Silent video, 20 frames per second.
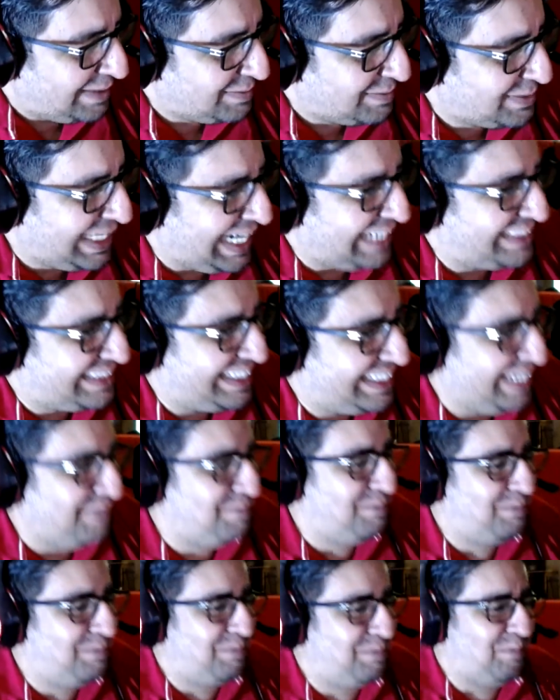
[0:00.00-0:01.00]
There are
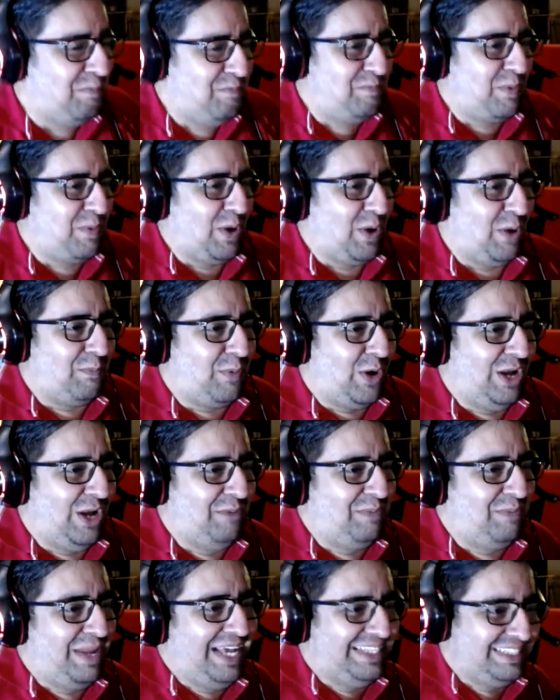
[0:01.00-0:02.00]
three Paul
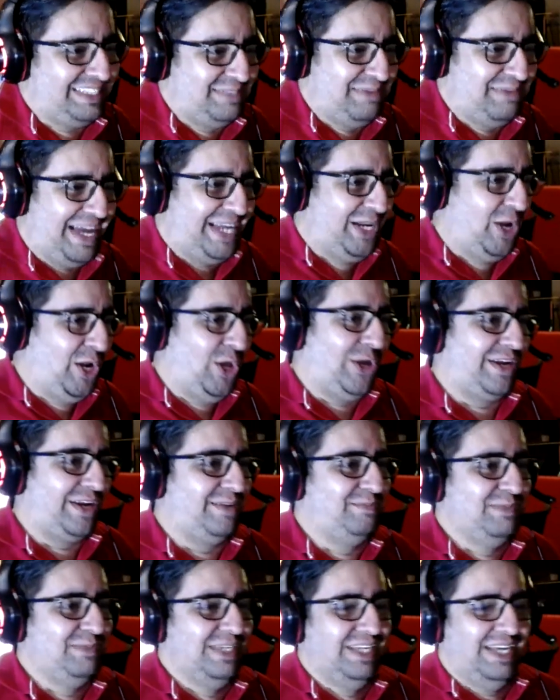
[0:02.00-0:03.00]
players in Bangalore.
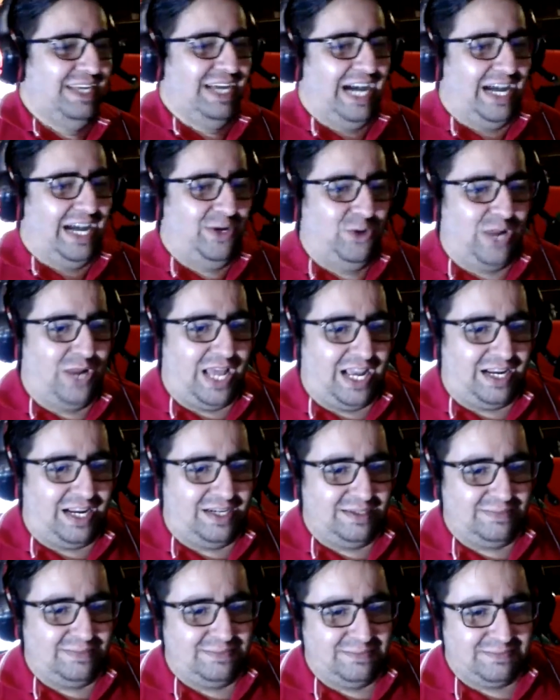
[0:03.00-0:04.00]
Anurag.
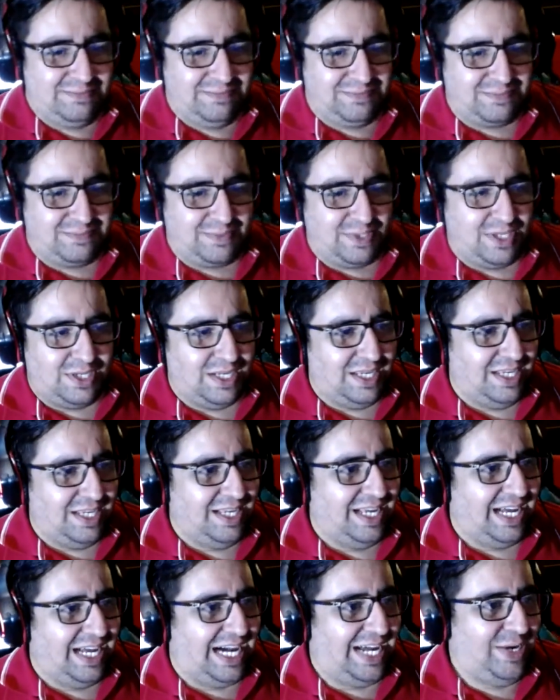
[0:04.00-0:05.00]

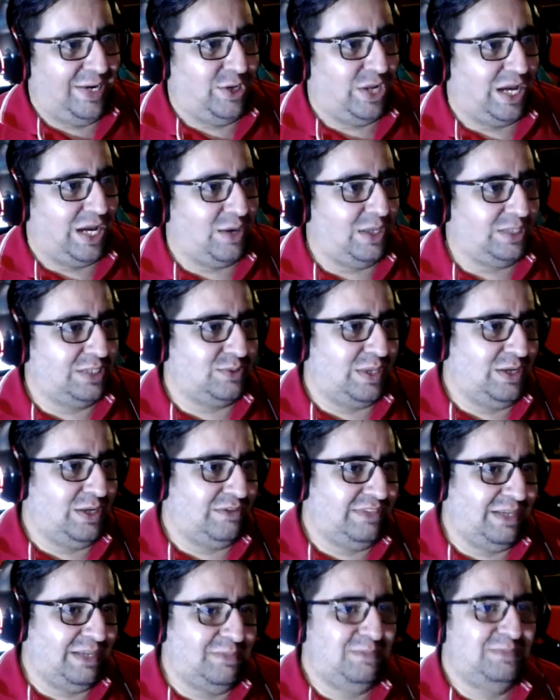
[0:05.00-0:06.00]
Anurag is one
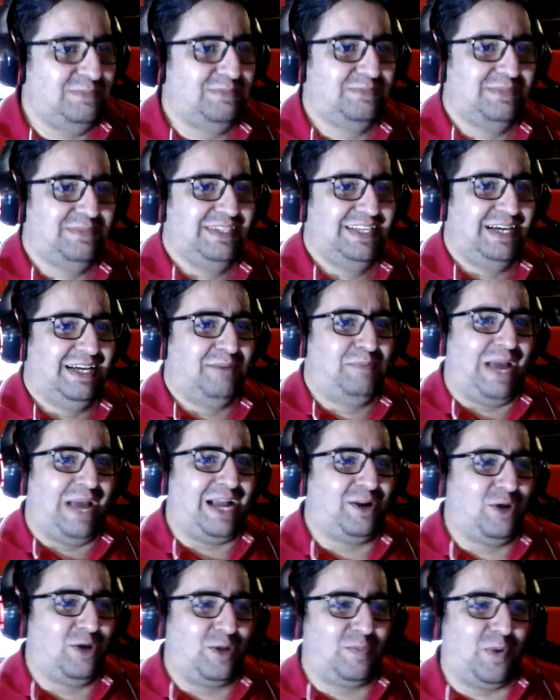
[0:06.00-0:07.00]
of them.
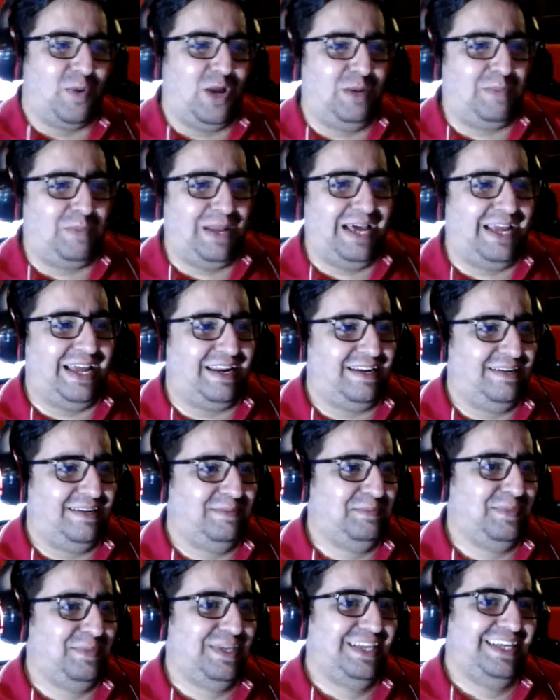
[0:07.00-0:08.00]
Bangalore Paul player.
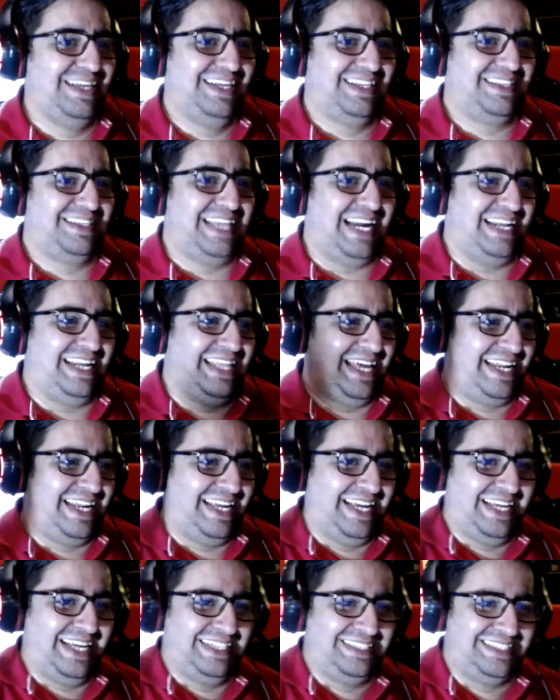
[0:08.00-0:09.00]
That there he
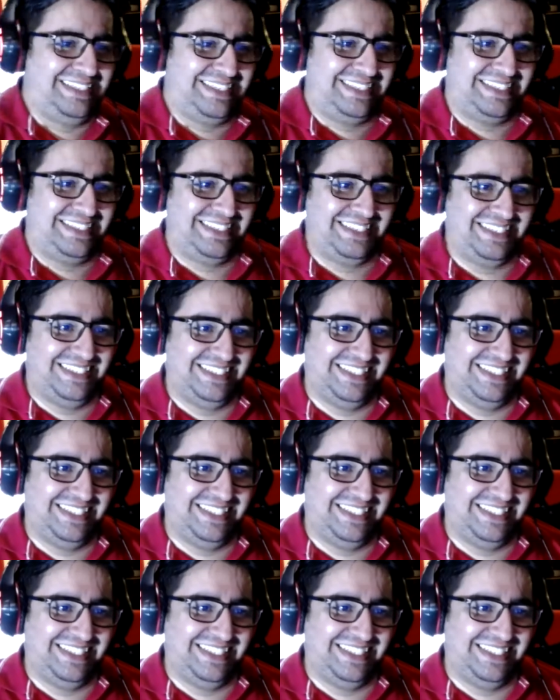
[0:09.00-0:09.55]
is.